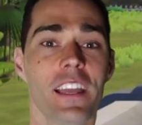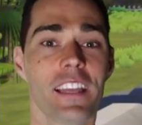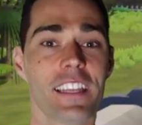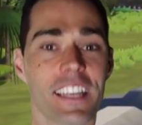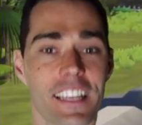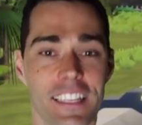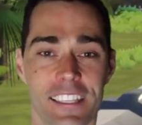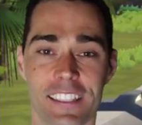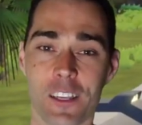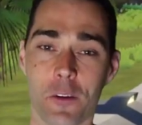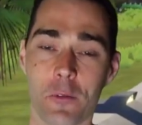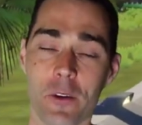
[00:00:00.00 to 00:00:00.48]

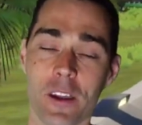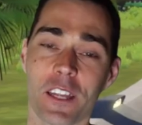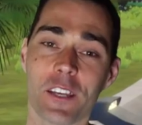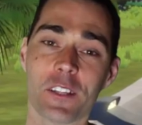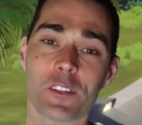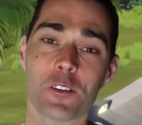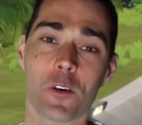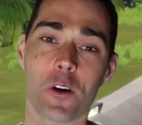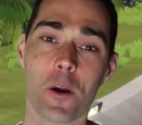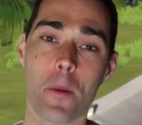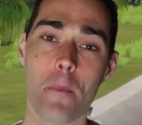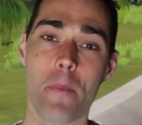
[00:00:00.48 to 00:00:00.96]
Yes, so we're going
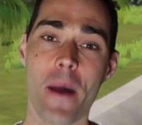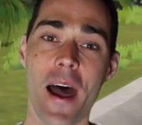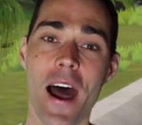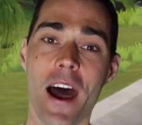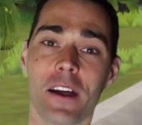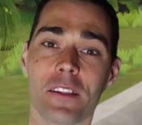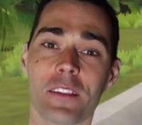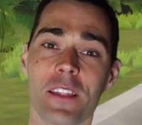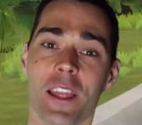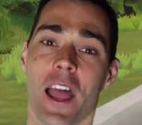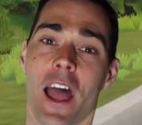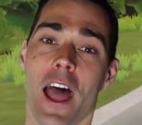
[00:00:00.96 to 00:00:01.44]
to talk
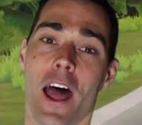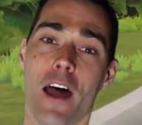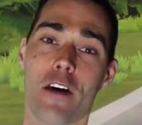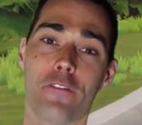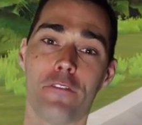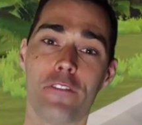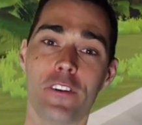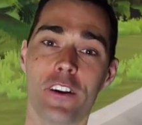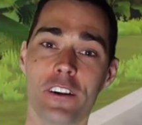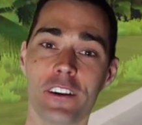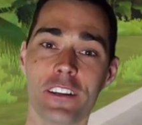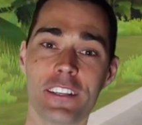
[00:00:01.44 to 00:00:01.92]
about a
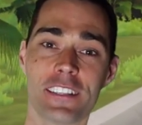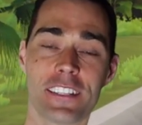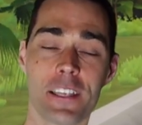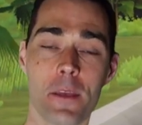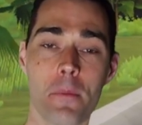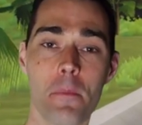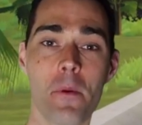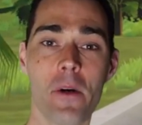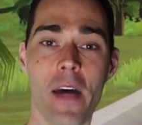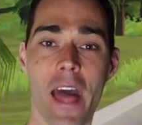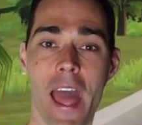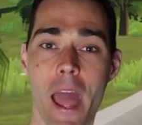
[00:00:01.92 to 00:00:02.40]
very
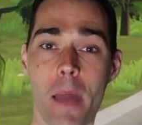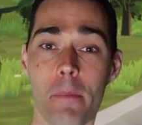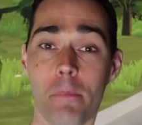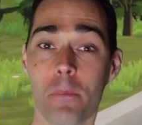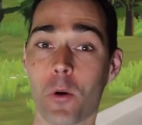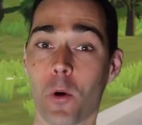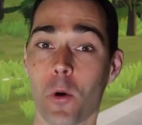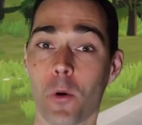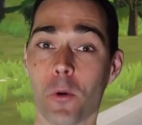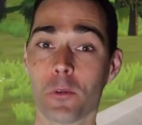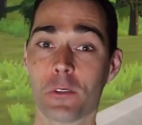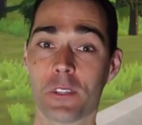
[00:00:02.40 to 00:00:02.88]
simple
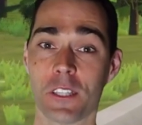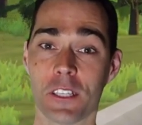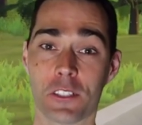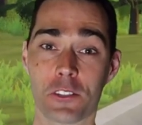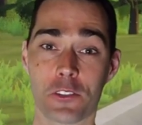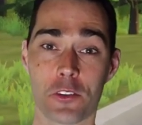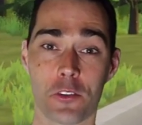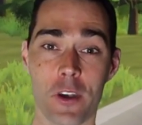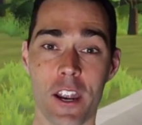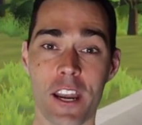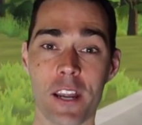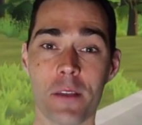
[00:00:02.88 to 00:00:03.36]
app called the
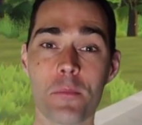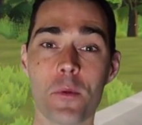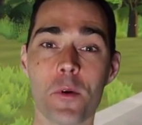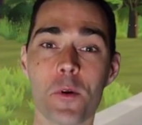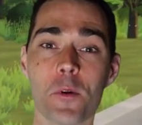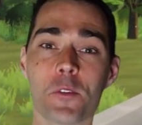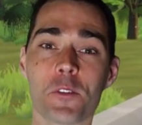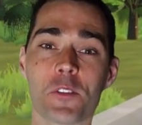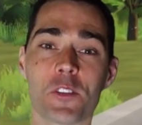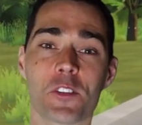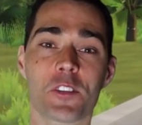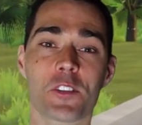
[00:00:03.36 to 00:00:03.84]

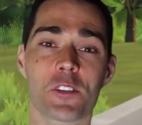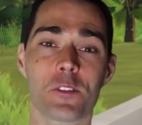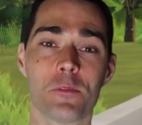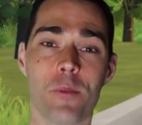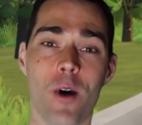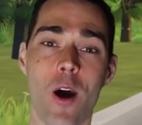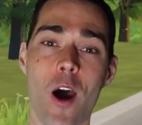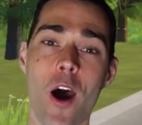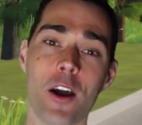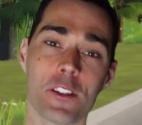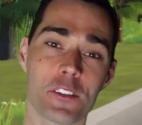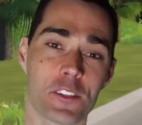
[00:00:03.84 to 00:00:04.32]
Treadmill
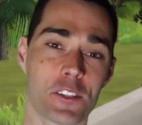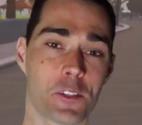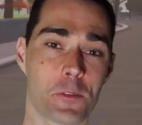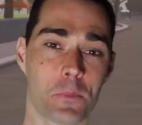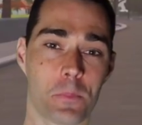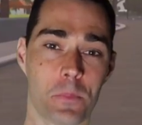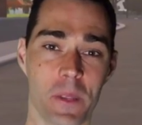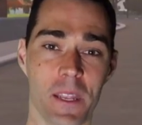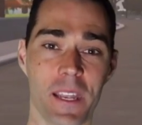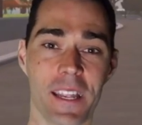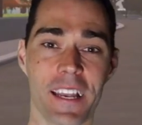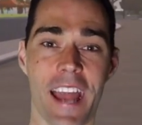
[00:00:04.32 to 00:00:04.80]
Smart
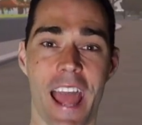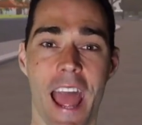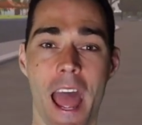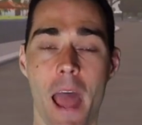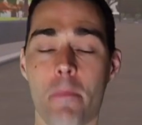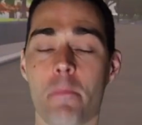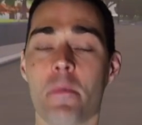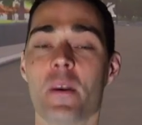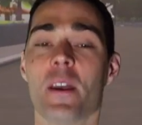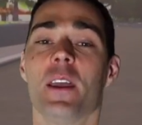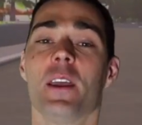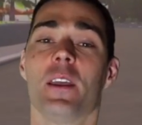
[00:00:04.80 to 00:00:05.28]
Speed
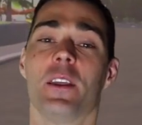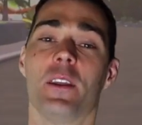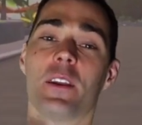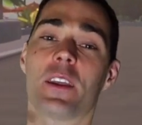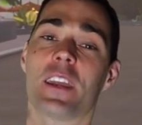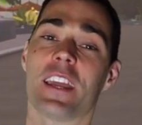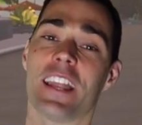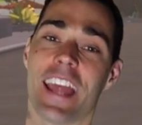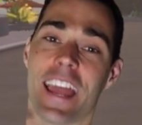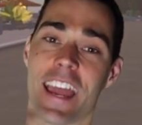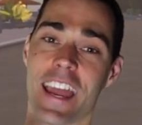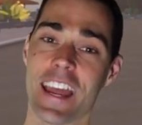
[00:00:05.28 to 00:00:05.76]
app. You
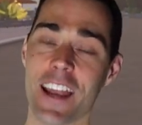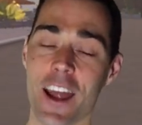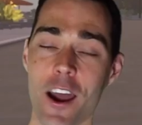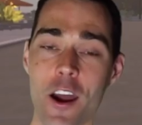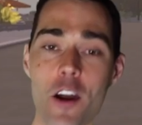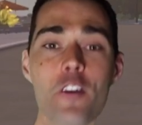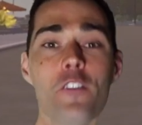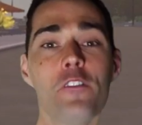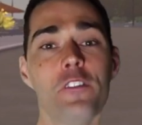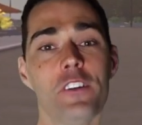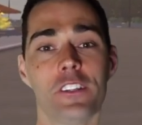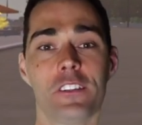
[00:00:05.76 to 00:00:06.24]
can head
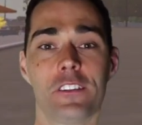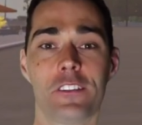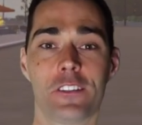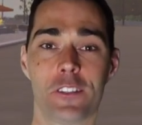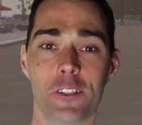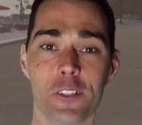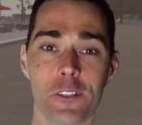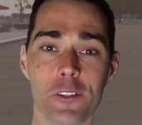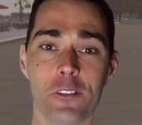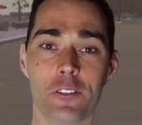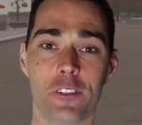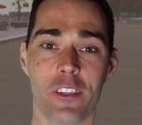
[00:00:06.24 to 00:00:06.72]
over
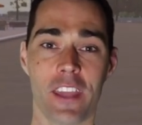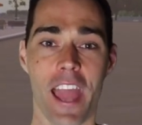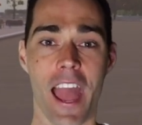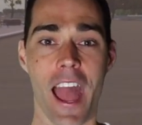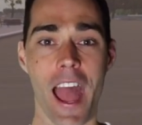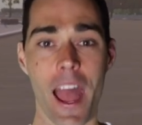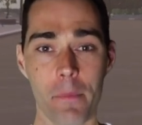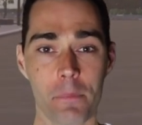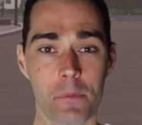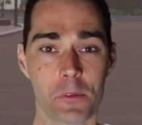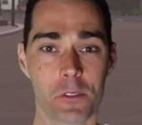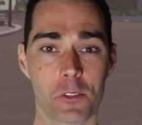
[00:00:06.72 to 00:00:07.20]
to the
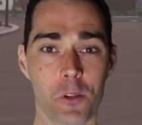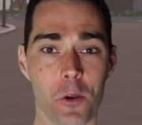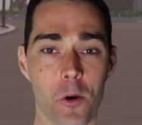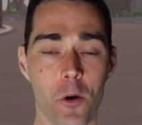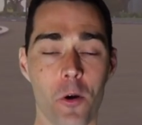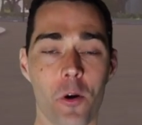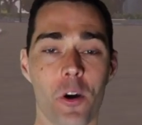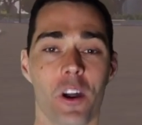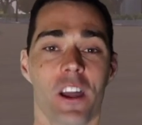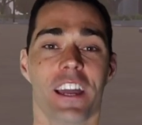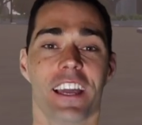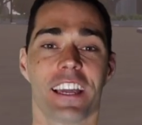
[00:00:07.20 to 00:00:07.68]
App
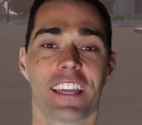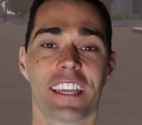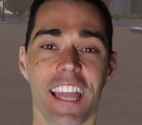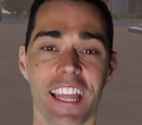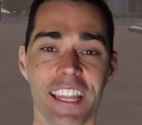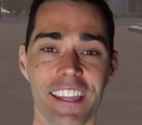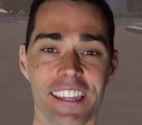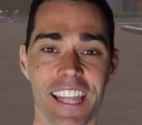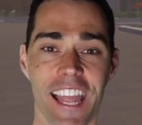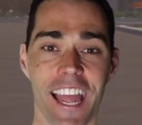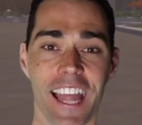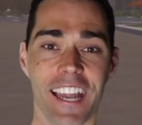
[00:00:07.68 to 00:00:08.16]
Store,
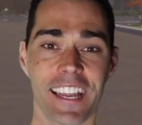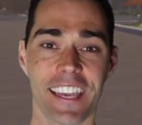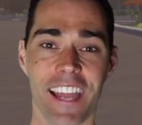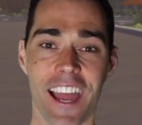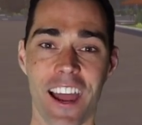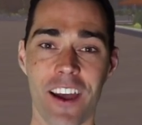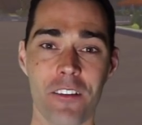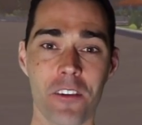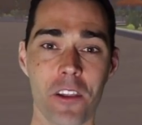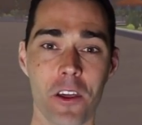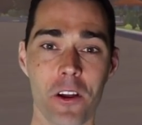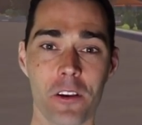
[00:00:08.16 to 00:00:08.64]
get that
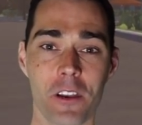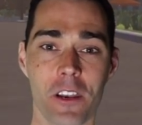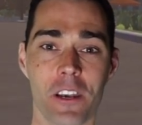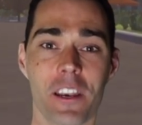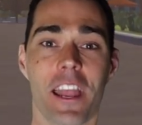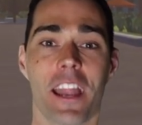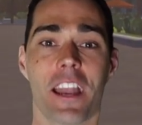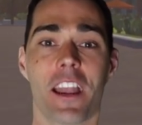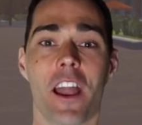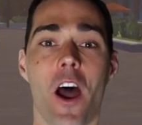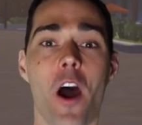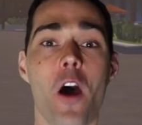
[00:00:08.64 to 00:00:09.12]

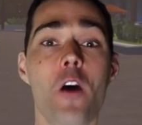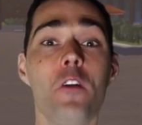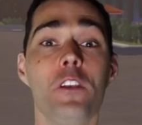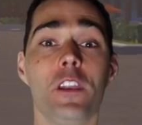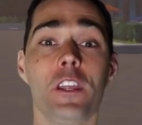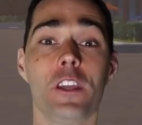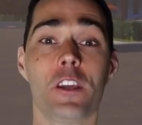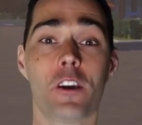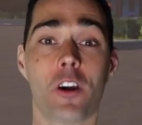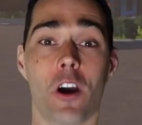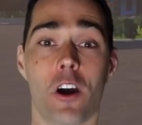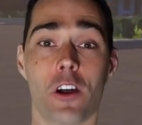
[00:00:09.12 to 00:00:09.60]
downloaded. It
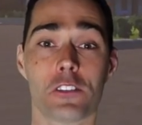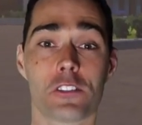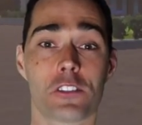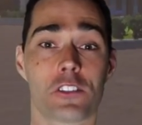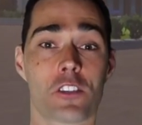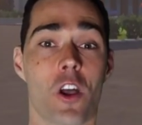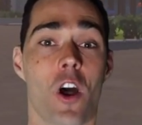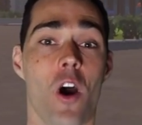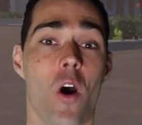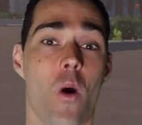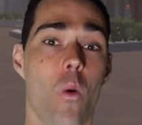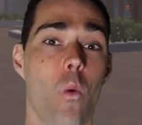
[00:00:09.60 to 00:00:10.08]
only
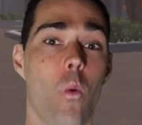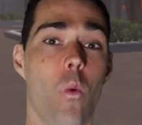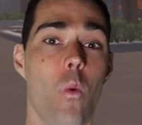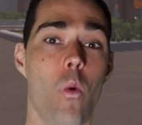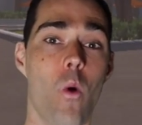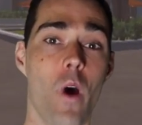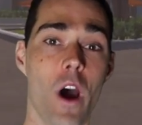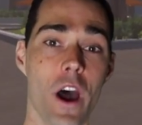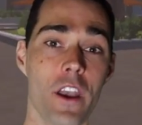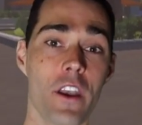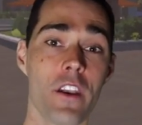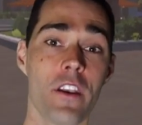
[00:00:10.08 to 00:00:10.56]
costs
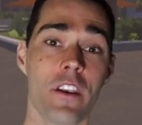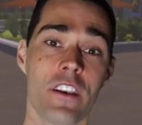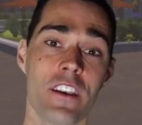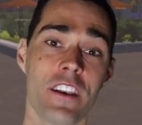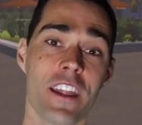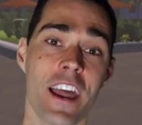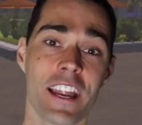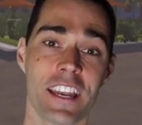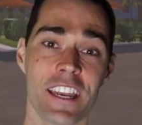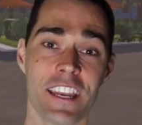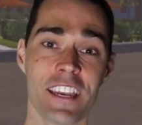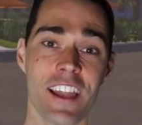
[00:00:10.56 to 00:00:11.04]

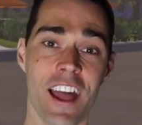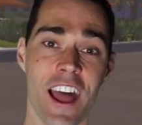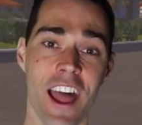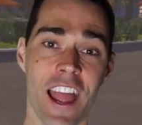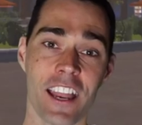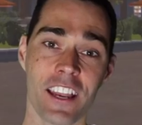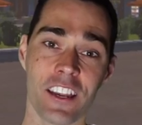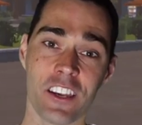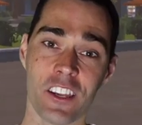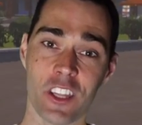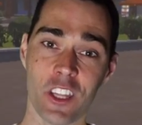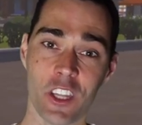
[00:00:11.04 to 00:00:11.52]

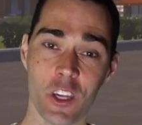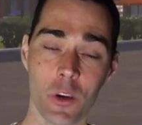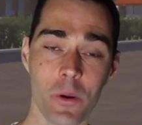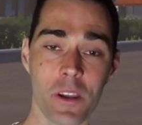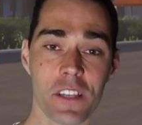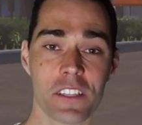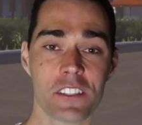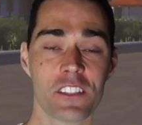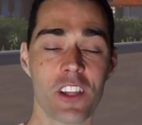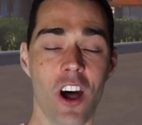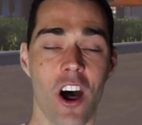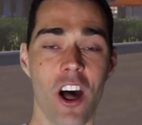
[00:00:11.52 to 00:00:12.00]

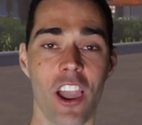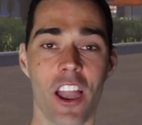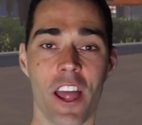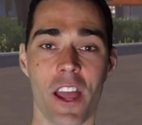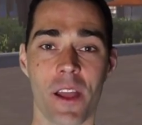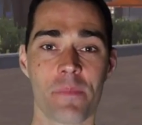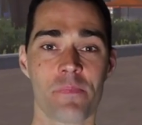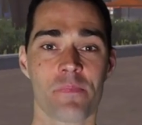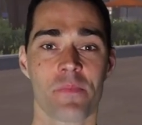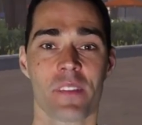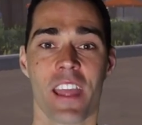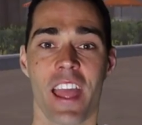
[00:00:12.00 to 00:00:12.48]

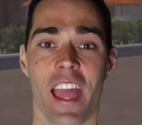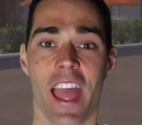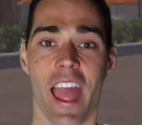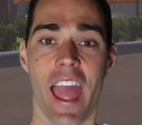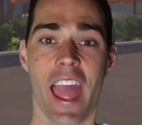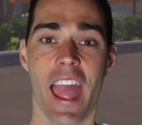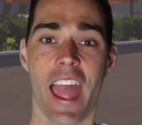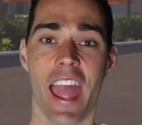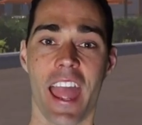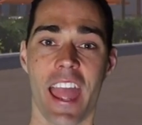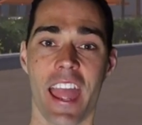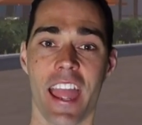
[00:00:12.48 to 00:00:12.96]
$1.99,
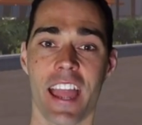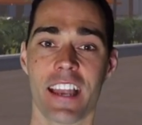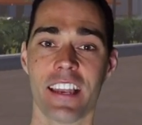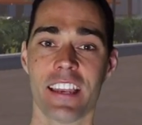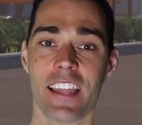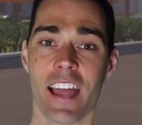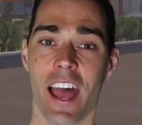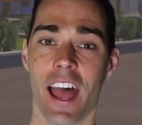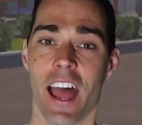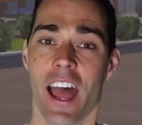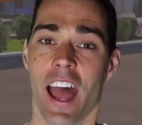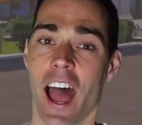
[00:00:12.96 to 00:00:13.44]

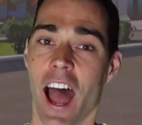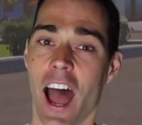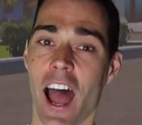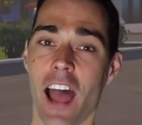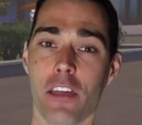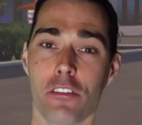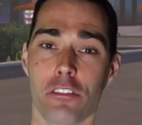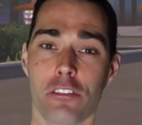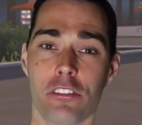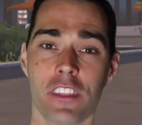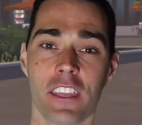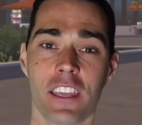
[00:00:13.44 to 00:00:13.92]
and
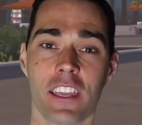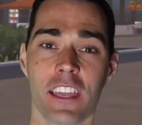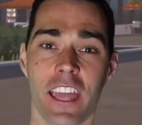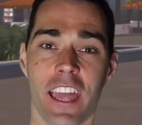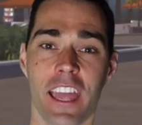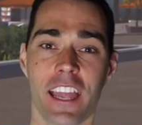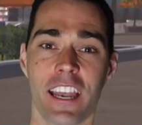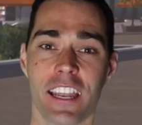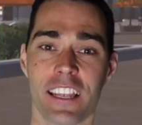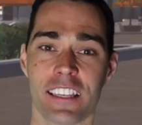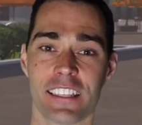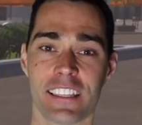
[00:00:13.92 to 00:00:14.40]
I think
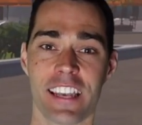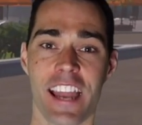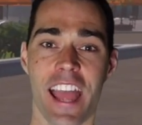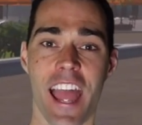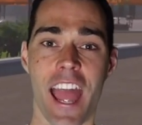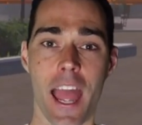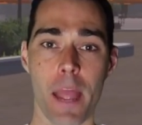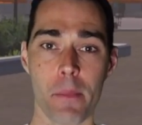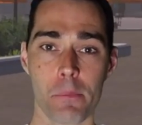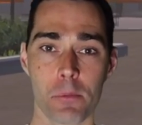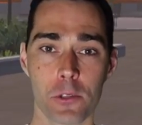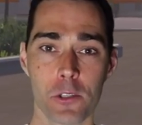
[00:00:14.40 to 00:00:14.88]
it is an
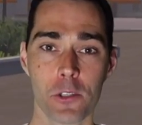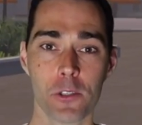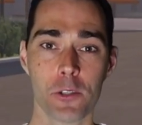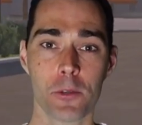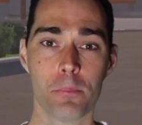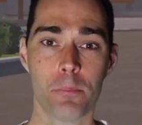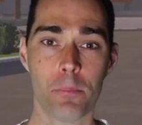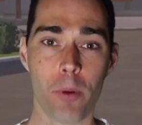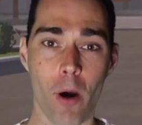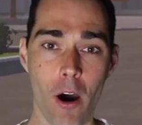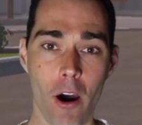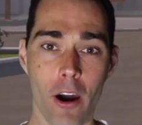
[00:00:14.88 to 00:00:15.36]

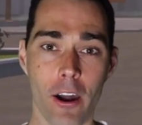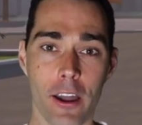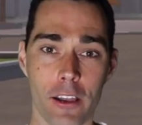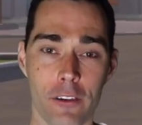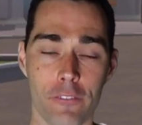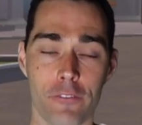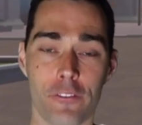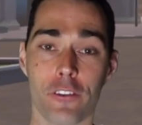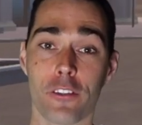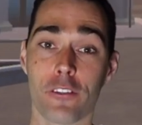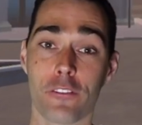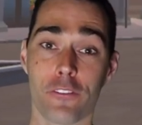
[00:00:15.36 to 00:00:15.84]
absolute
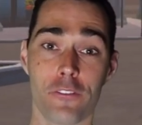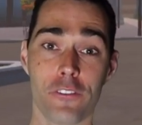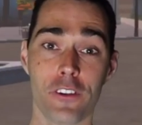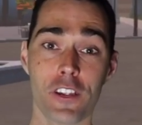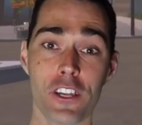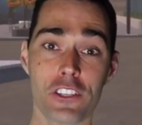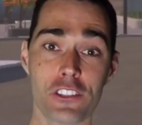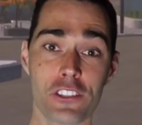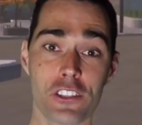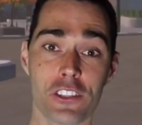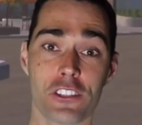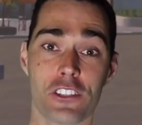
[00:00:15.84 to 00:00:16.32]
bargain for the
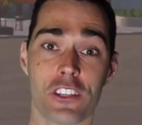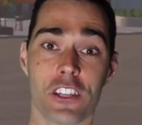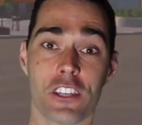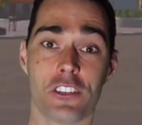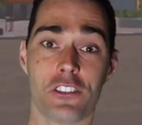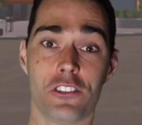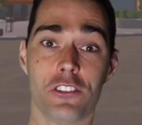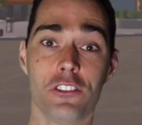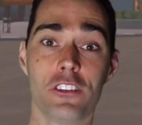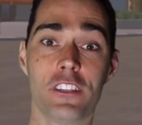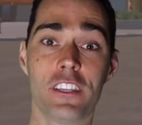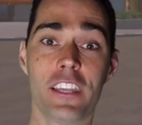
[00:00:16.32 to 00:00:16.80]
features
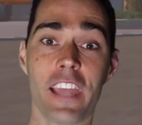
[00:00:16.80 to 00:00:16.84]
that you